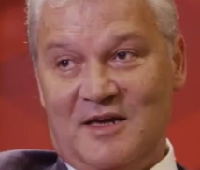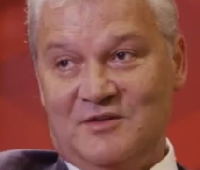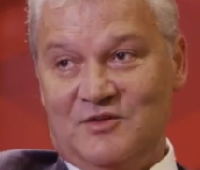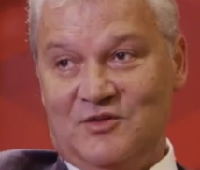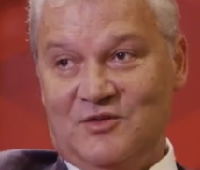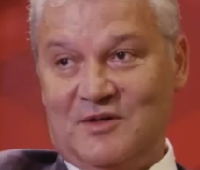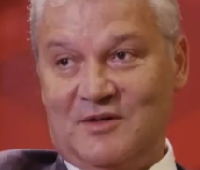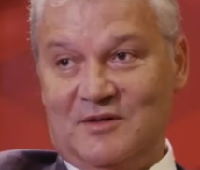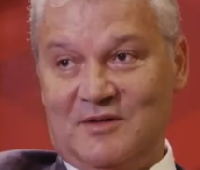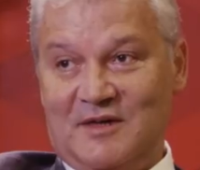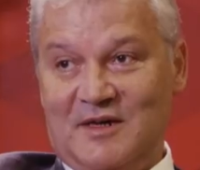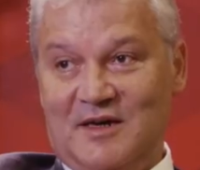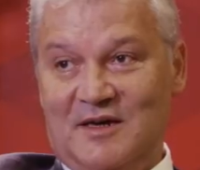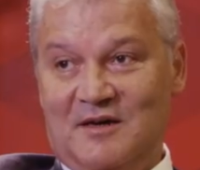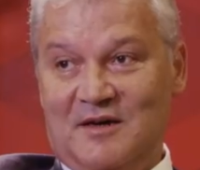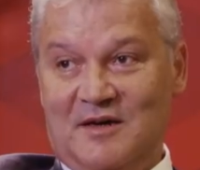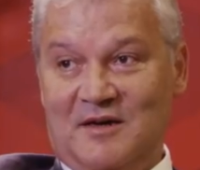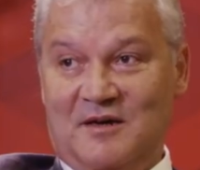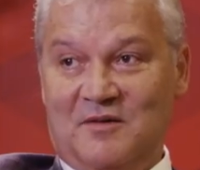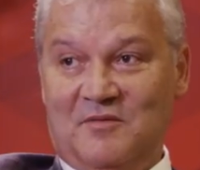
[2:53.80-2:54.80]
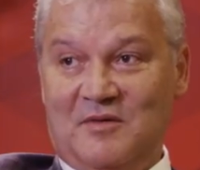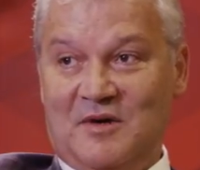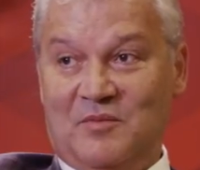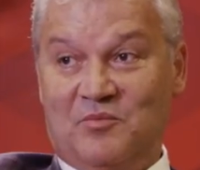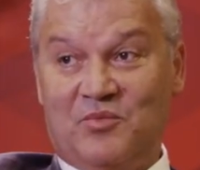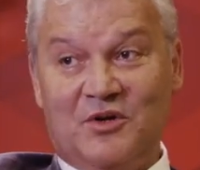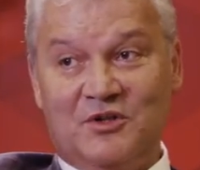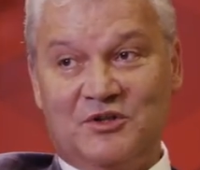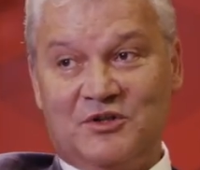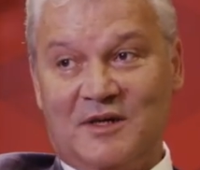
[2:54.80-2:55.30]
As you can
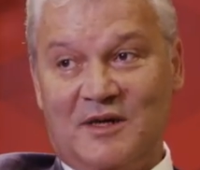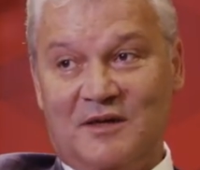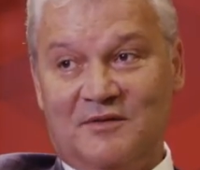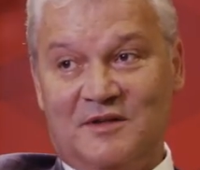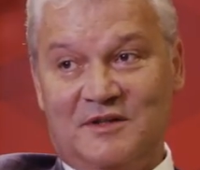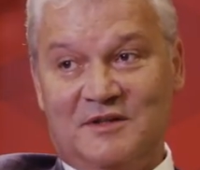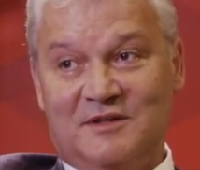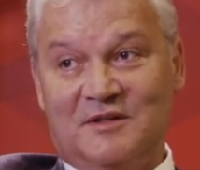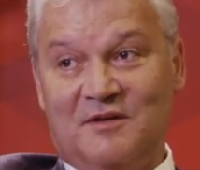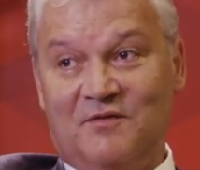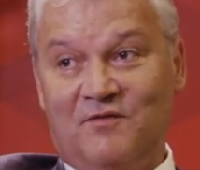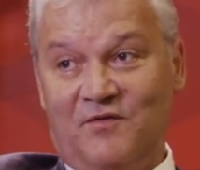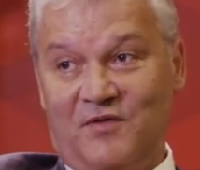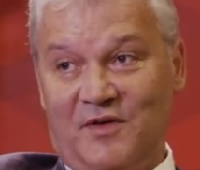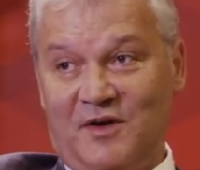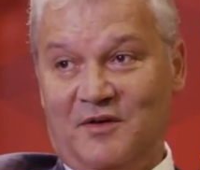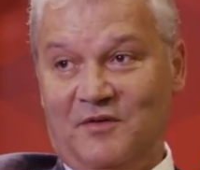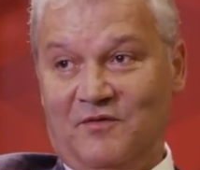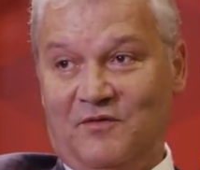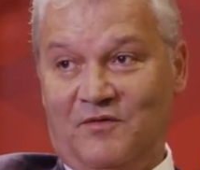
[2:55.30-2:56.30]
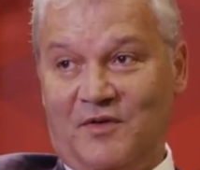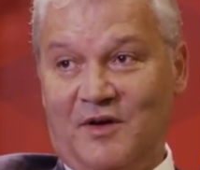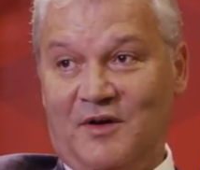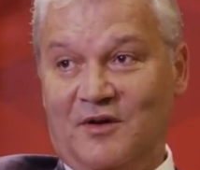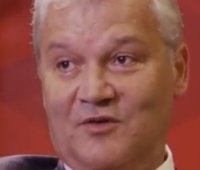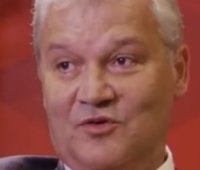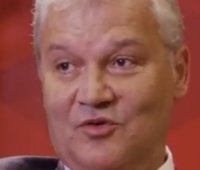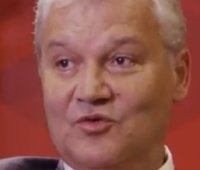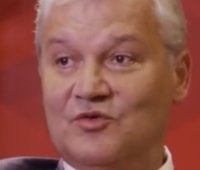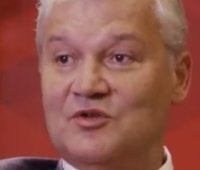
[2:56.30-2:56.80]
appreciate, this is a very,
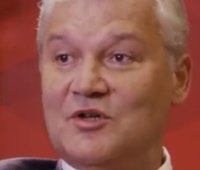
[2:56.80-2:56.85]
very new